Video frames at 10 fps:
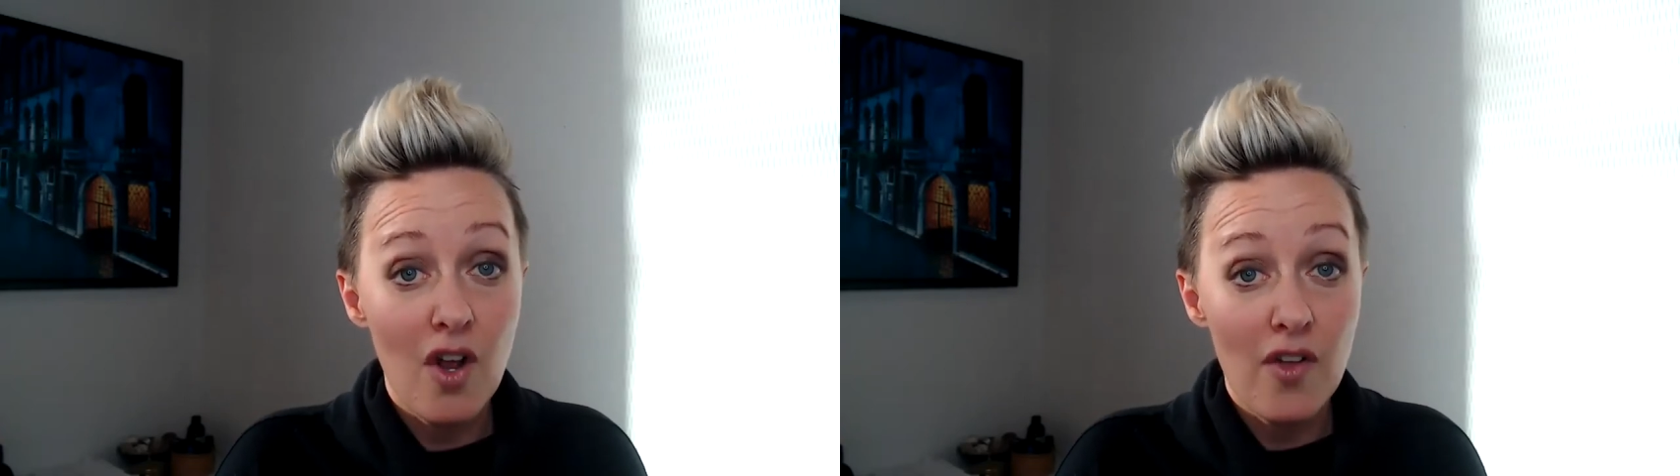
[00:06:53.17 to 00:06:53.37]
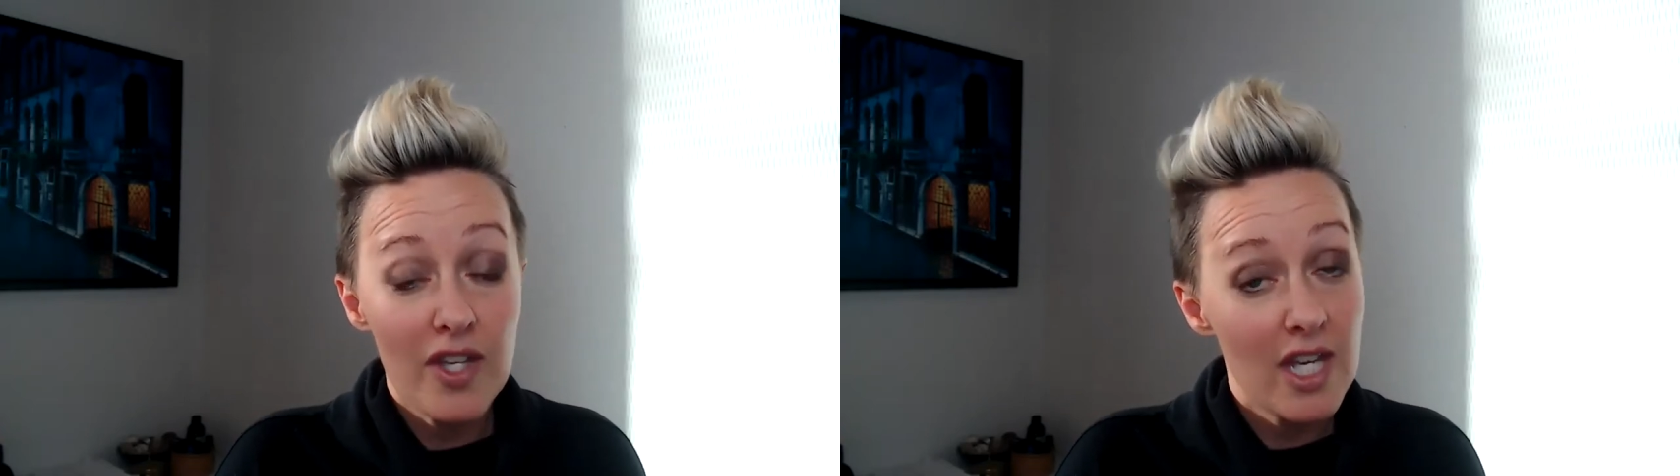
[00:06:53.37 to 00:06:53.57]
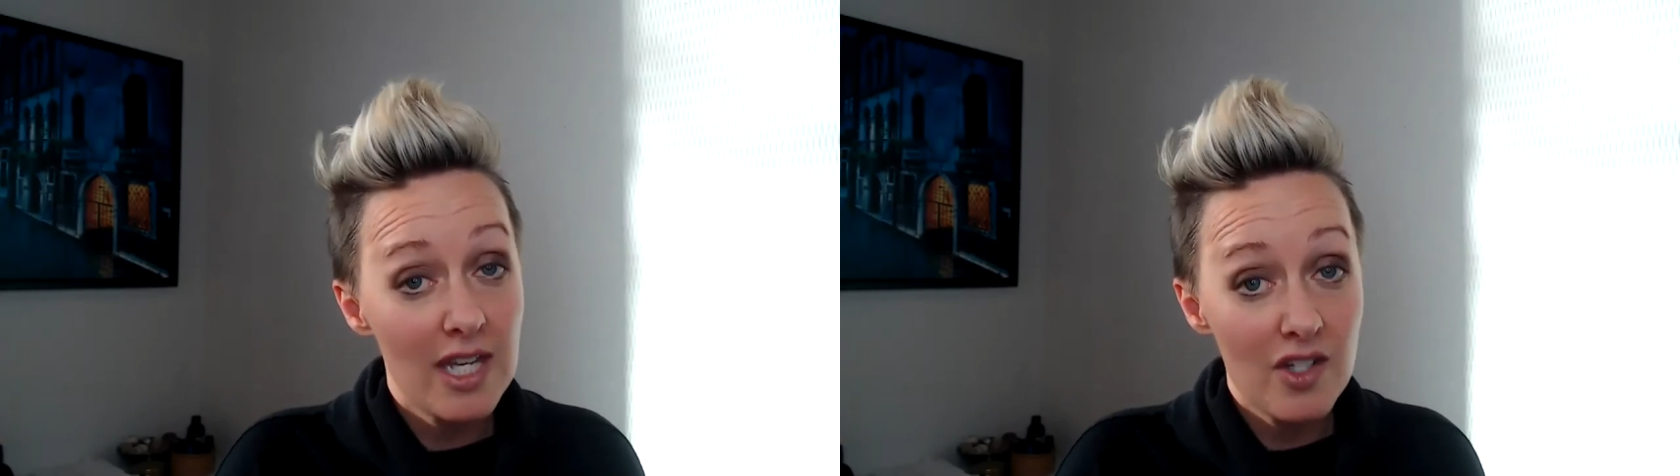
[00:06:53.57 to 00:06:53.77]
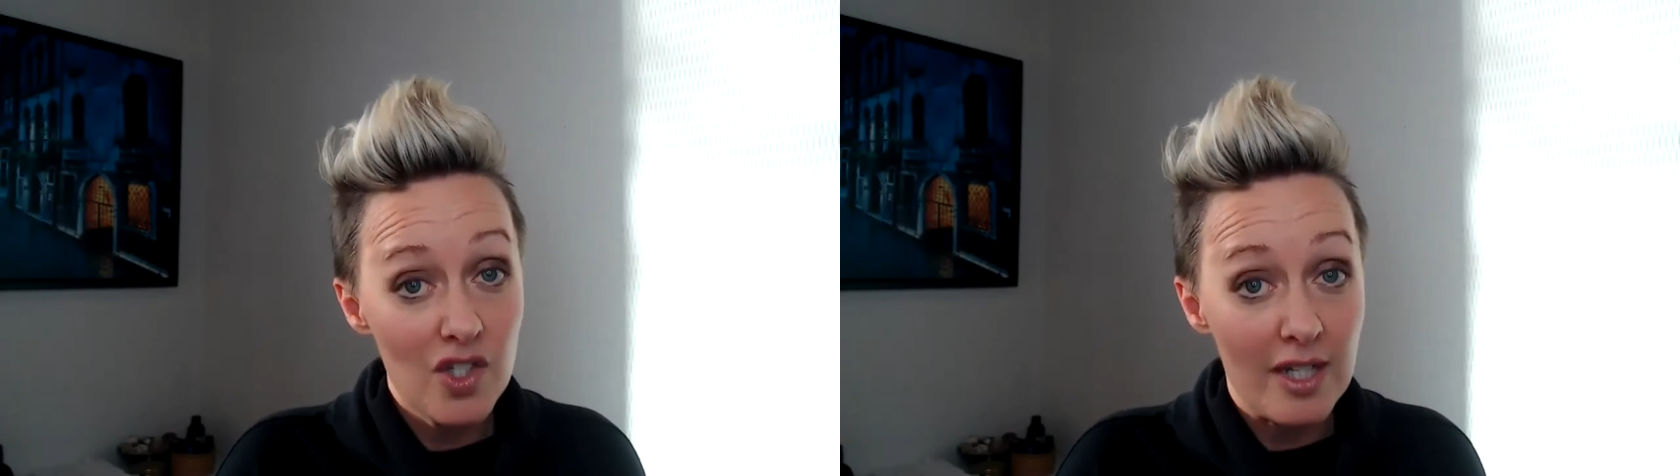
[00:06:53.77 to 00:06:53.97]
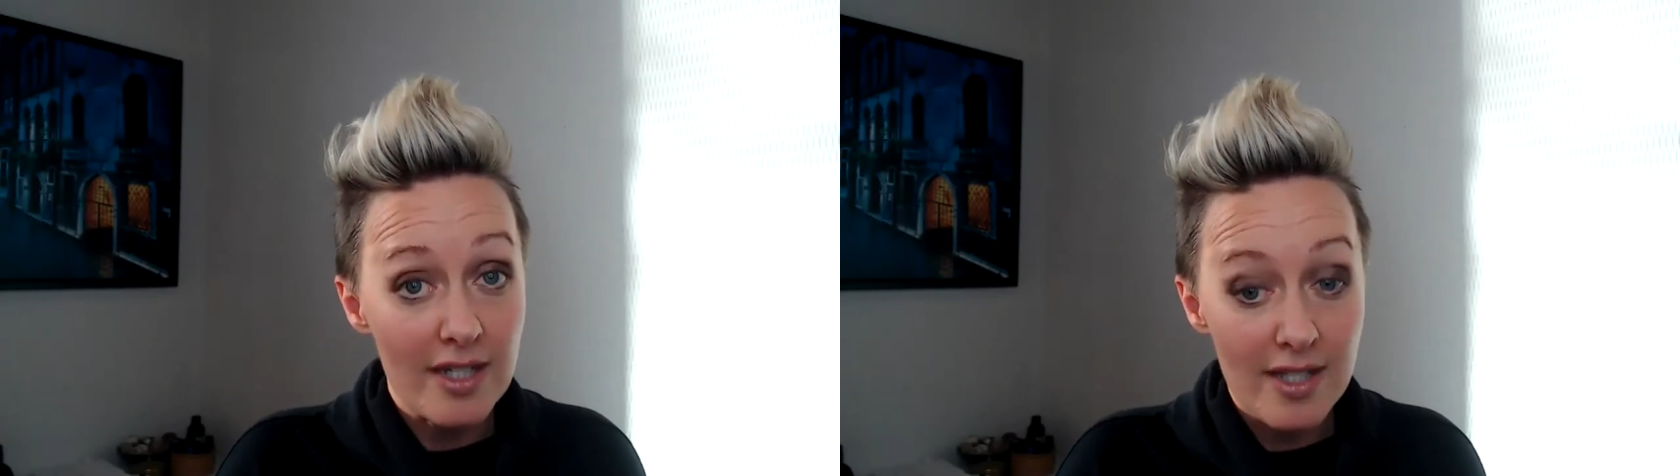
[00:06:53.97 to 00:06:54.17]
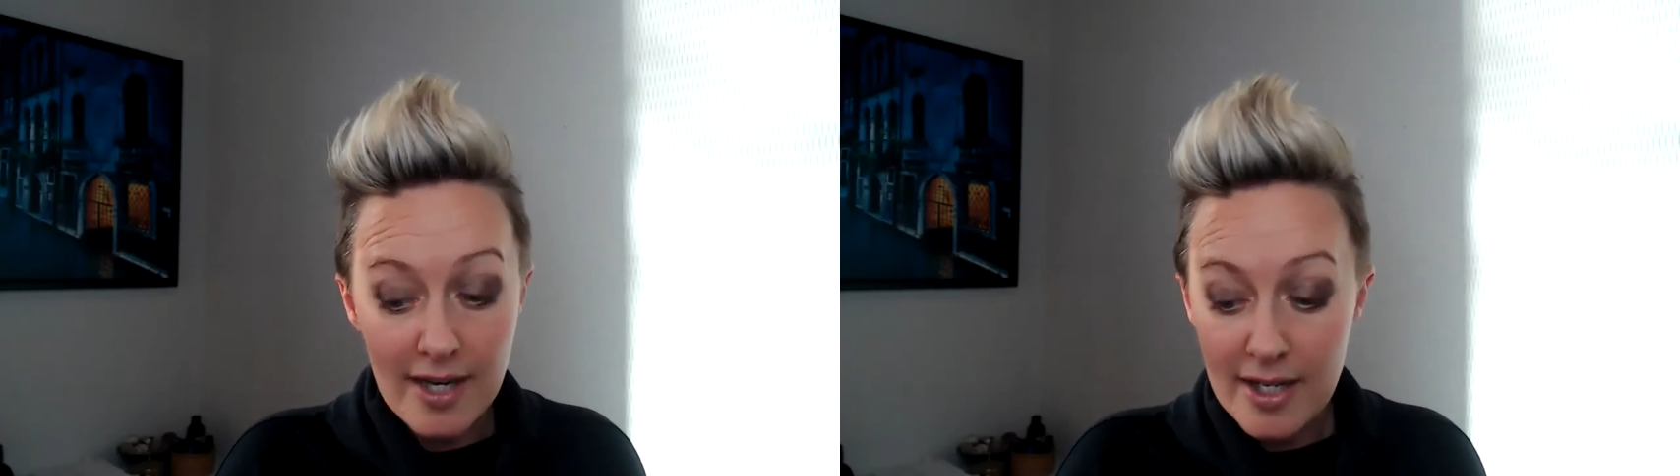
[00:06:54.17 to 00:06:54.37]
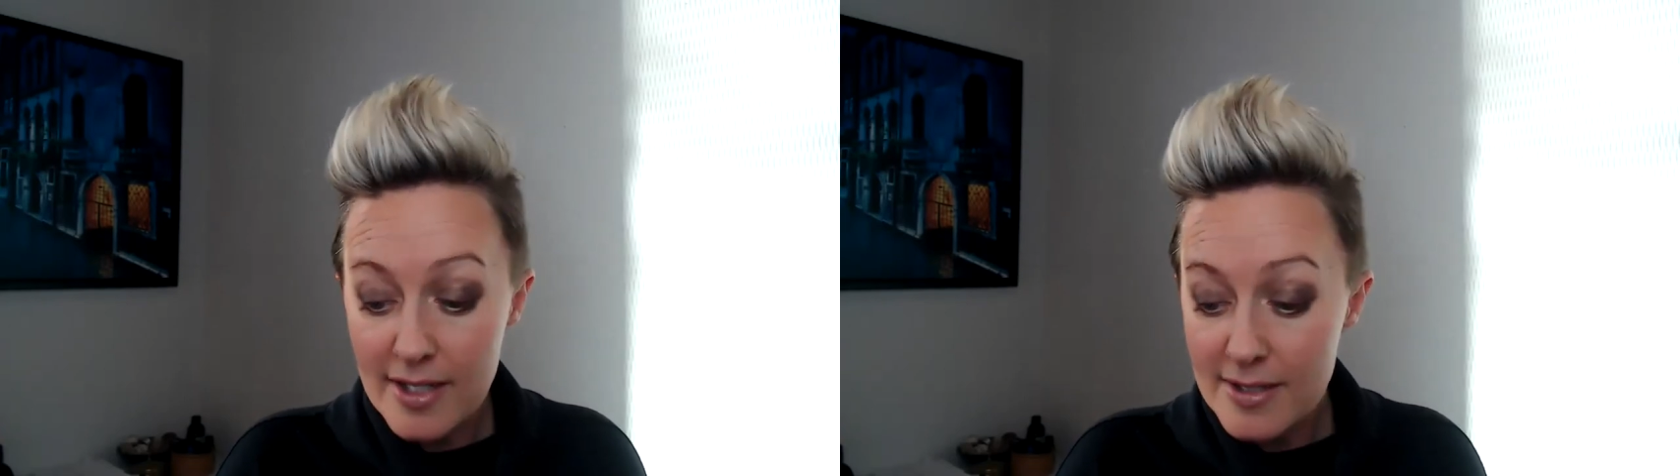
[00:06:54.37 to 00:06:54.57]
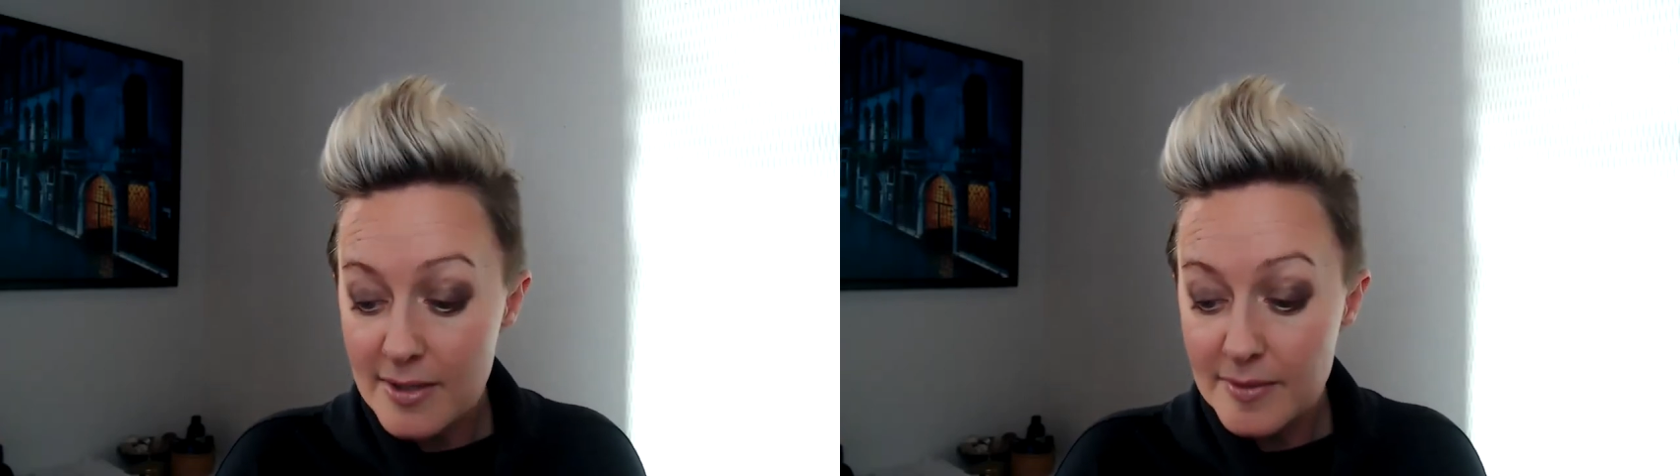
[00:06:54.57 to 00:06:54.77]
on the ketogenic
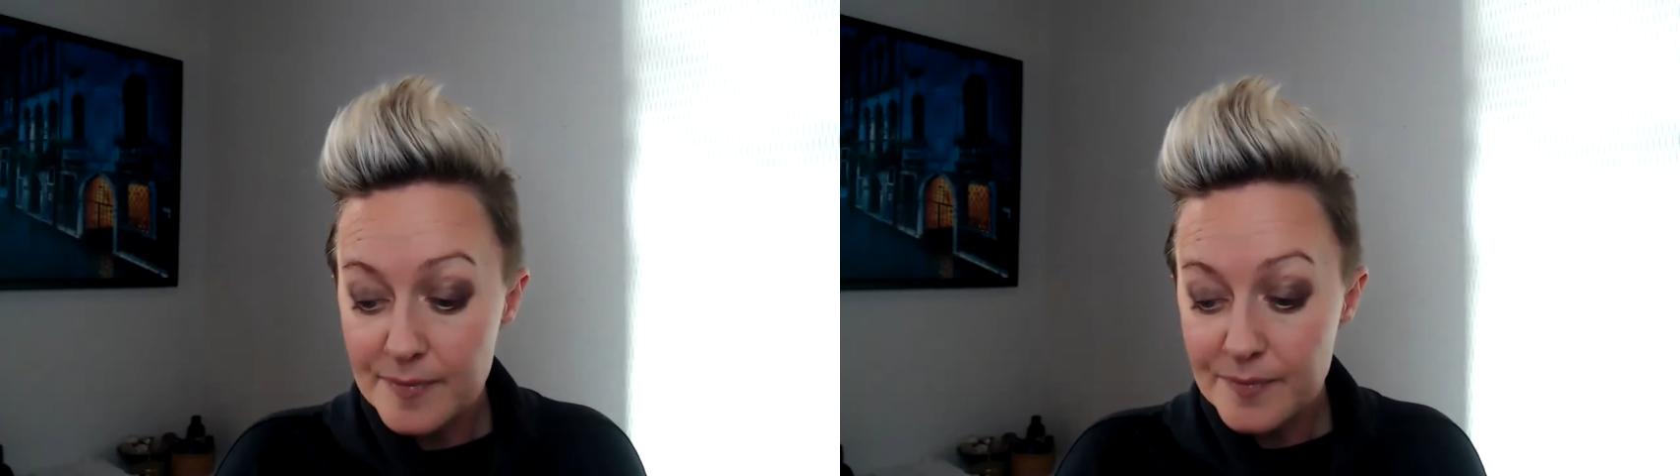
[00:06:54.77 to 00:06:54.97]
diet.